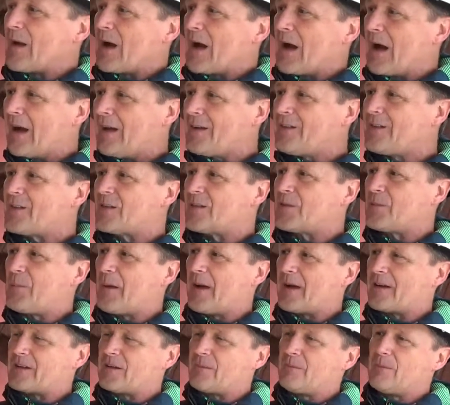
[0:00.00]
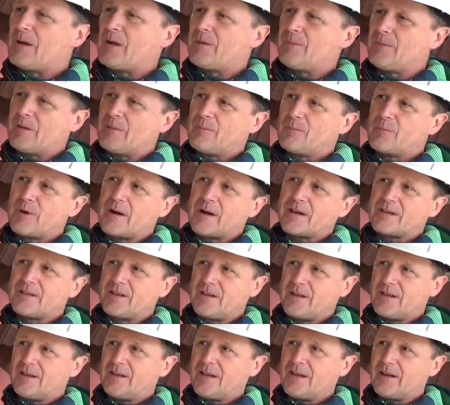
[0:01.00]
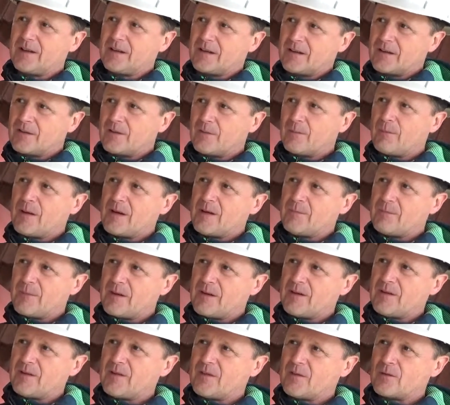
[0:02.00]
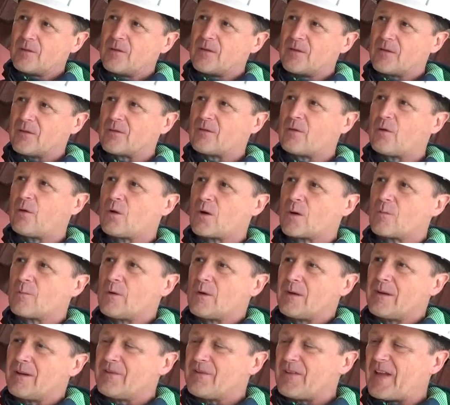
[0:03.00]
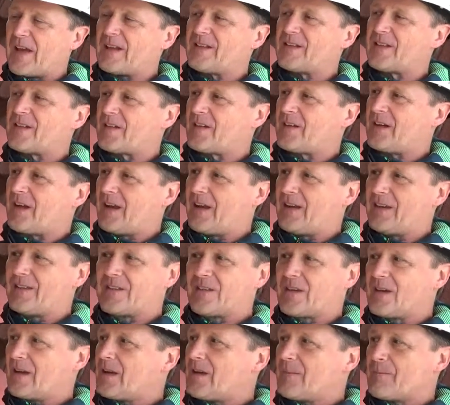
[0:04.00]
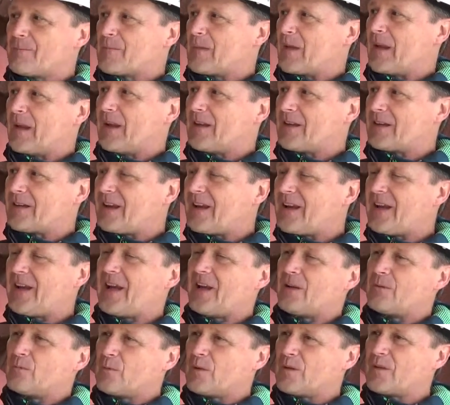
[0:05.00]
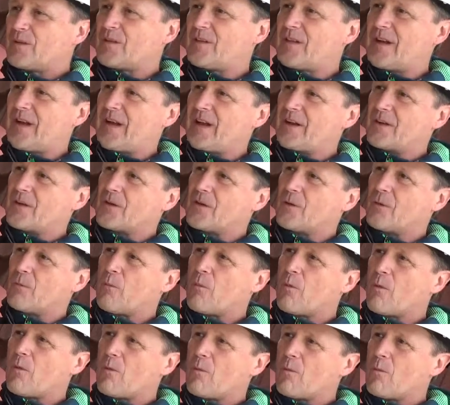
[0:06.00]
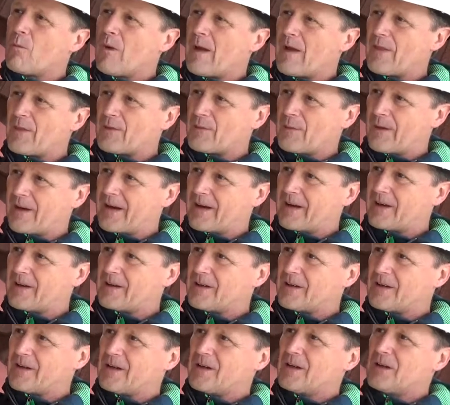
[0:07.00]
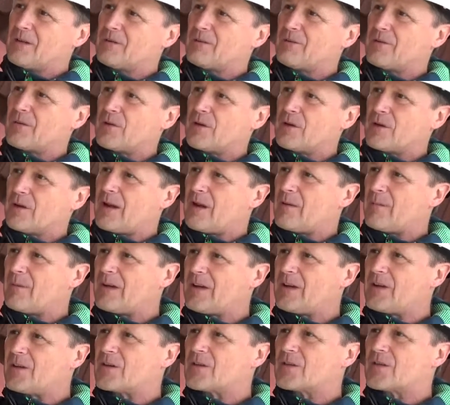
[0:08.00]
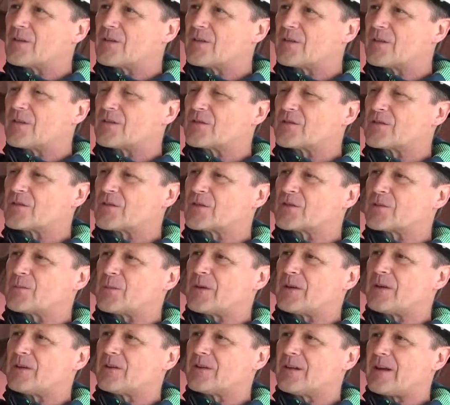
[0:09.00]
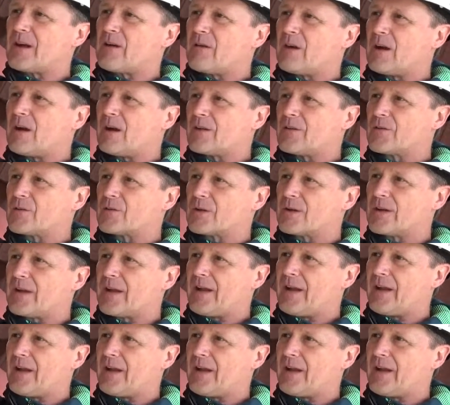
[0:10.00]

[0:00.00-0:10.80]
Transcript: I suspect it might be brick detailing. It might be a series of corbel. If that's the case, it can't withstand the weathering. For how many years has this church been here now? 107?